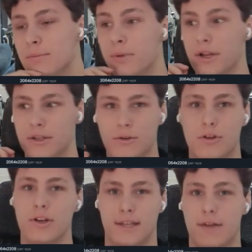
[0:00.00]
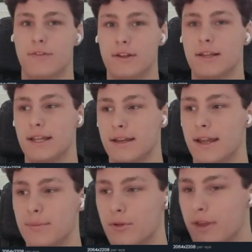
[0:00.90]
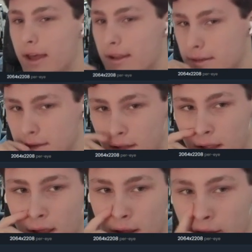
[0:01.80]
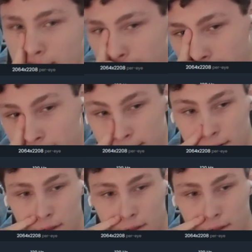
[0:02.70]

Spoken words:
but you could definitely enable that. Then